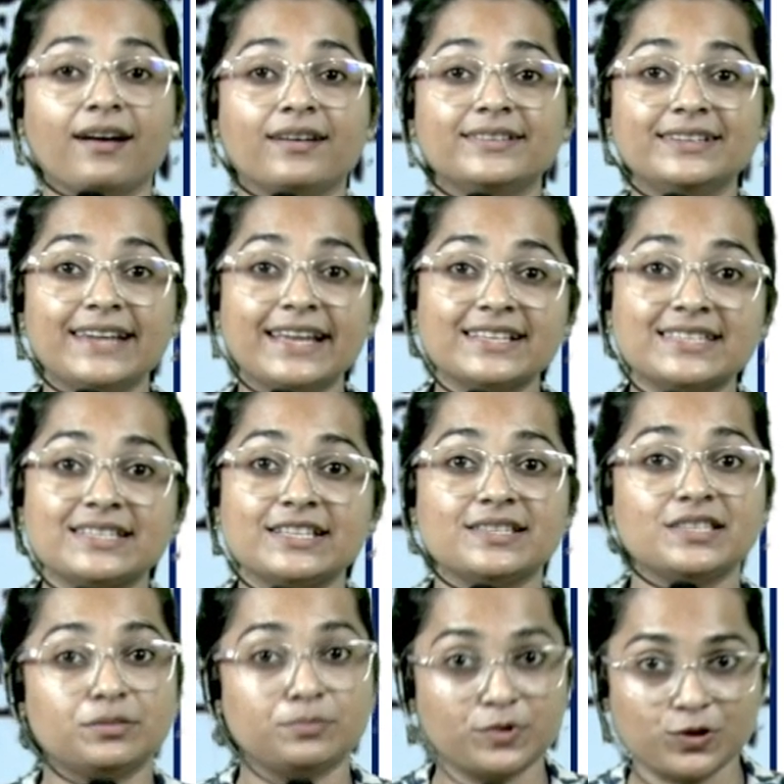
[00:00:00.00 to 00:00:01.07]
The next
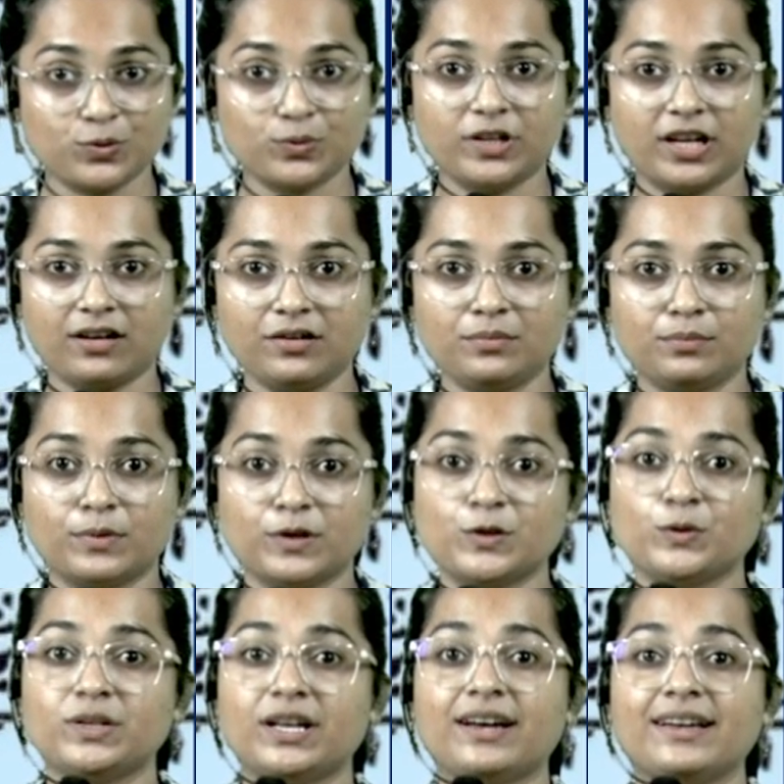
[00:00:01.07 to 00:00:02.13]
is the Masuda.
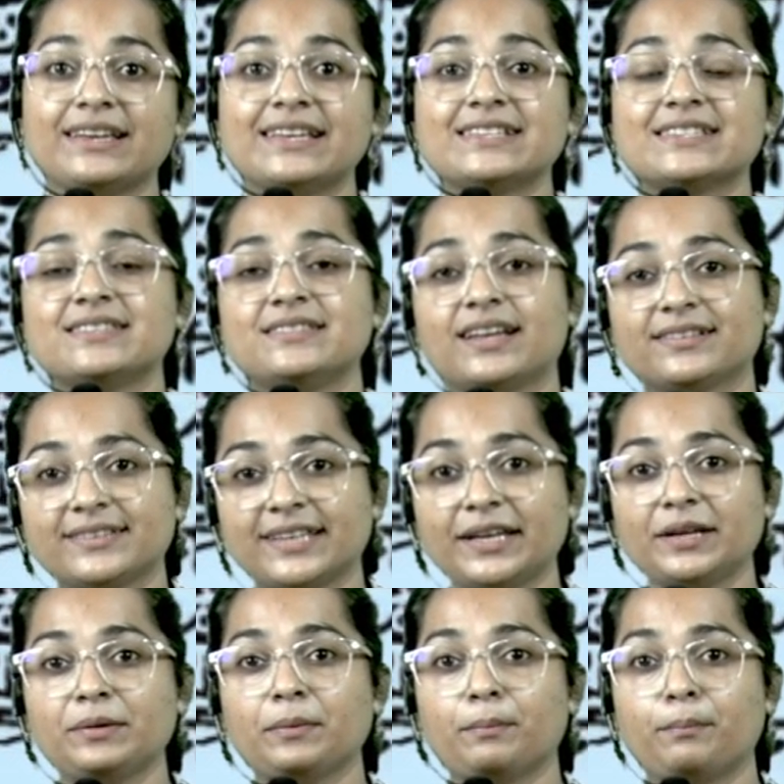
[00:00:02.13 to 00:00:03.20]
Masuda is
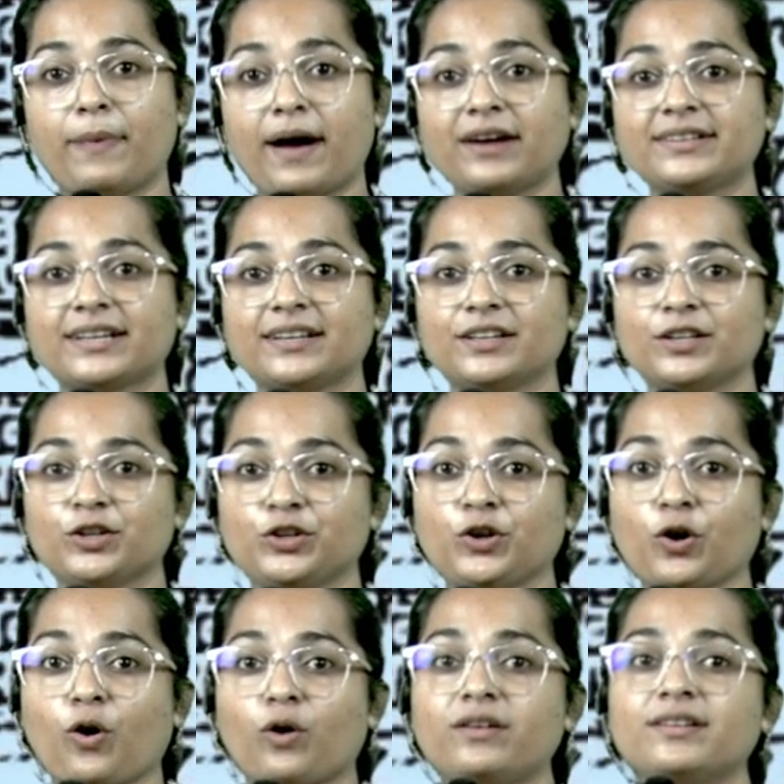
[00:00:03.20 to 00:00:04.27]
nothing but
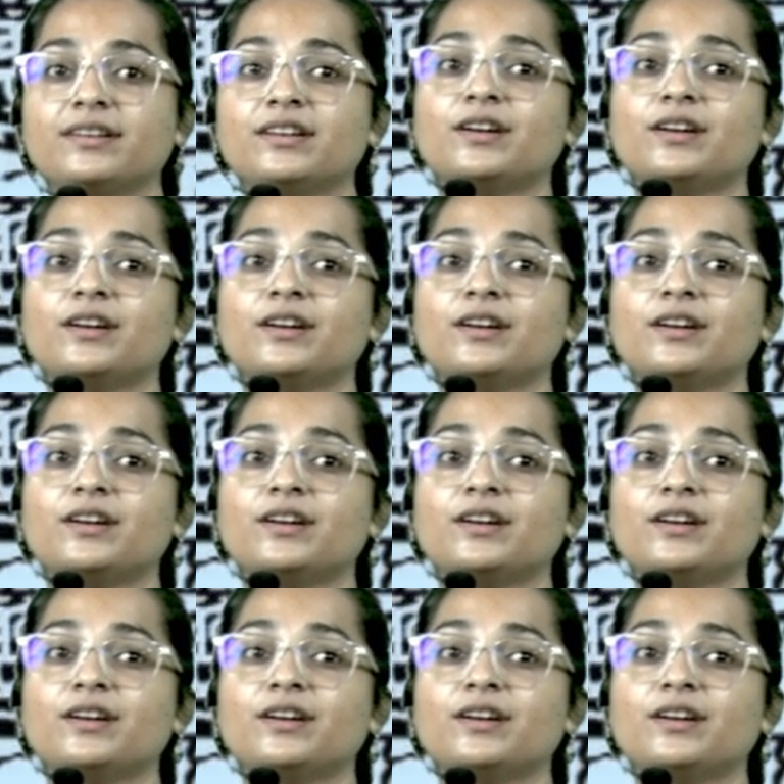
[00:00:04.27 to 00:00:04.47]
your